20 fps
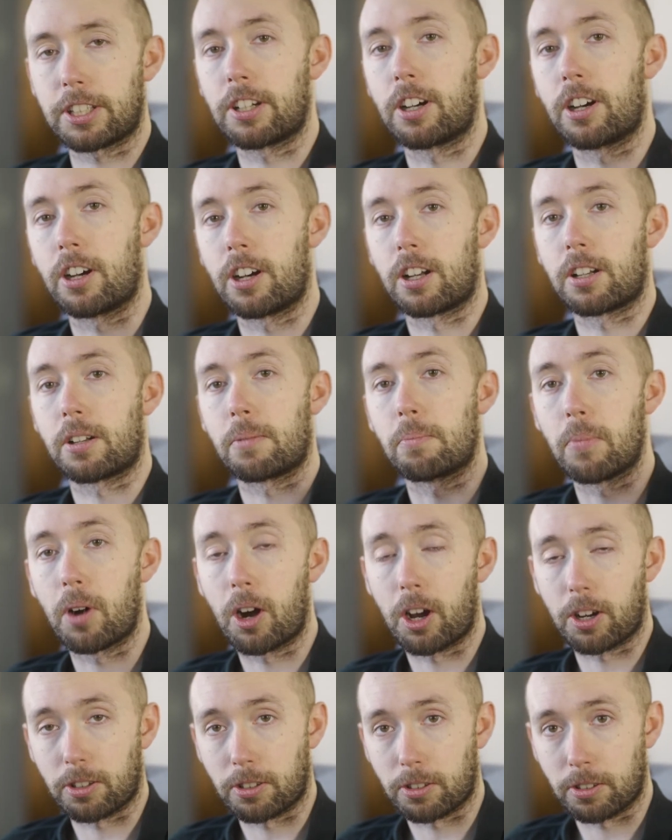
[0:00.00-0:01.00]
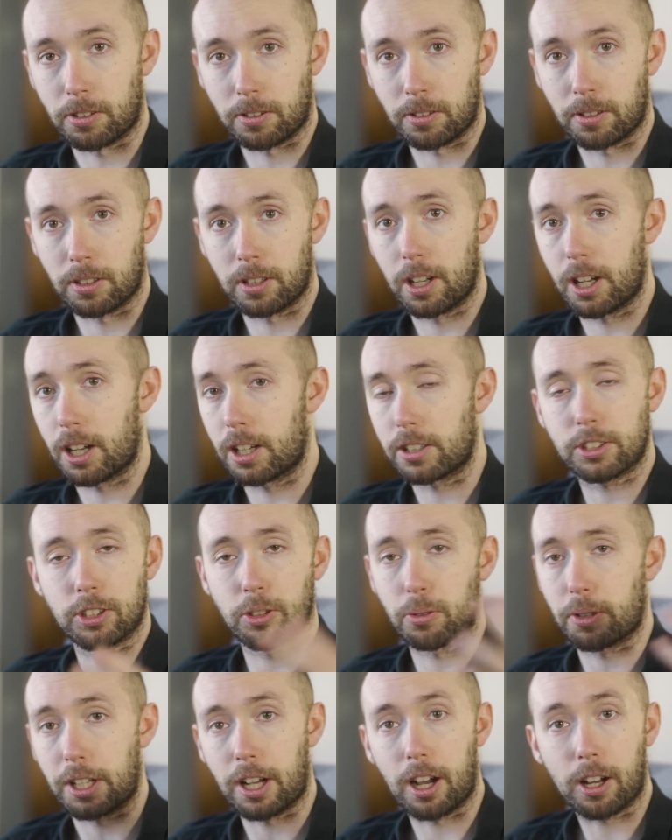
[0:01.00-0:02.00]
on modern
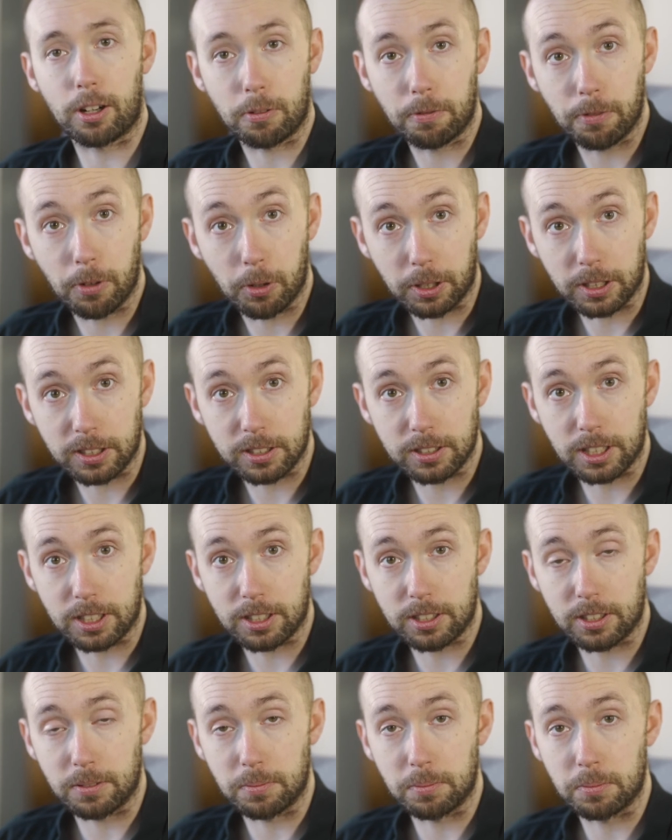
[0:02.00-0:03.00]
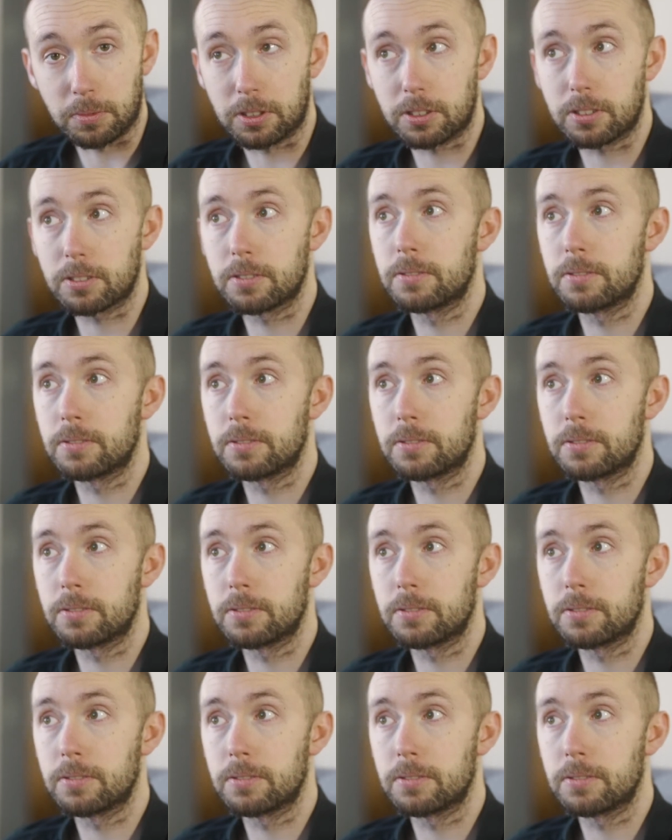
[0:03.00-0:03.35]
Sony autofocus systems.